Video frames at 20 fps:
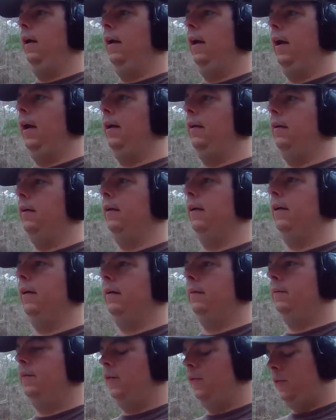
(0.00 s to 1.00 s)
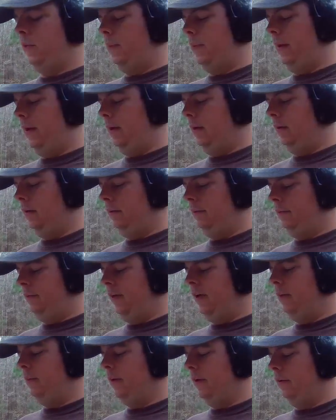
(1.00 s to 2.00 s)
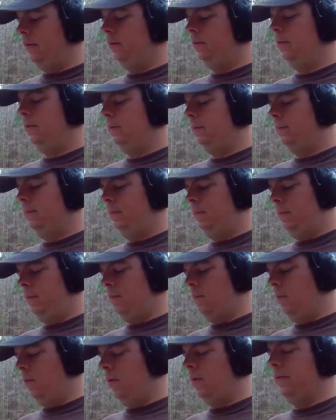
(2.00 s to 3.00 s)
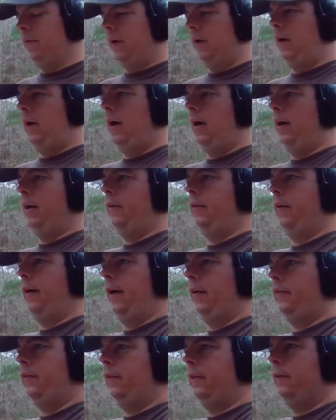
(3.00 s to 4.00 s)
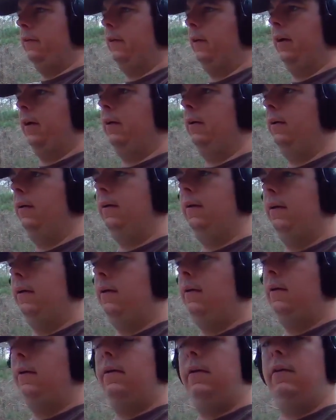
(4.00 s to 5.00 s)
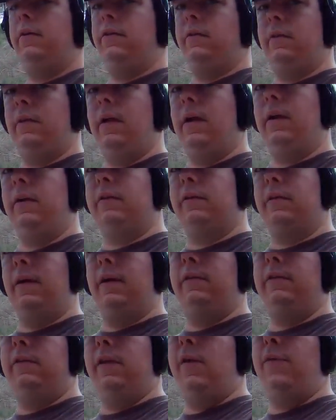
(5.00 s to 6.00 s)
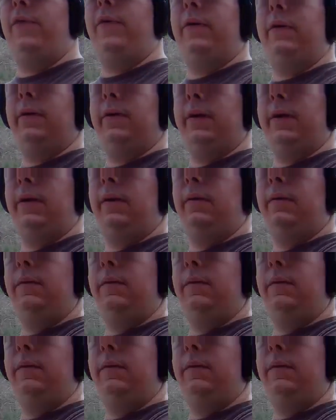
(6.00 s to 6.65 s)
And for being very much more of a contrasting sight. Because Glock sights definitely